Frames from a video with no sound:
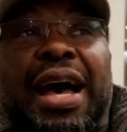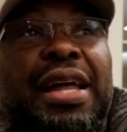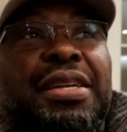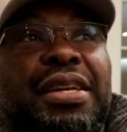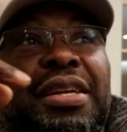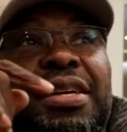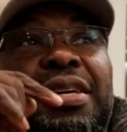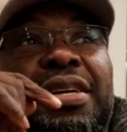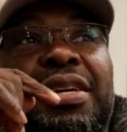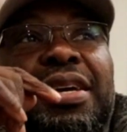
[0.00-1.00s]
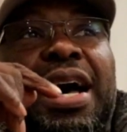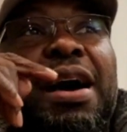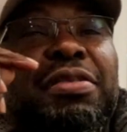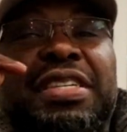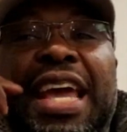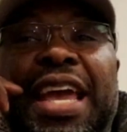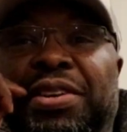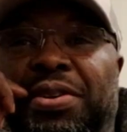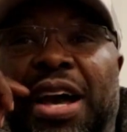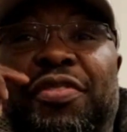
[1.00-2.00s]
And... how dare
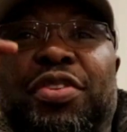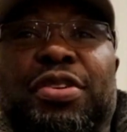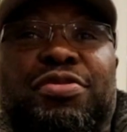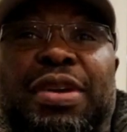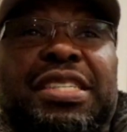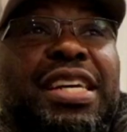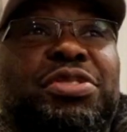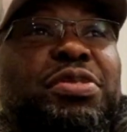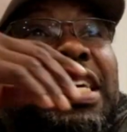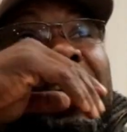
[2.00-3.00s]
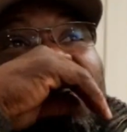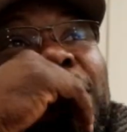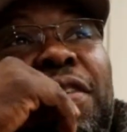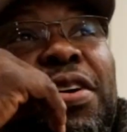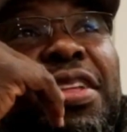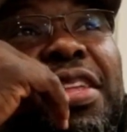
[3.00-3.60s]
you? I said to you, you know what?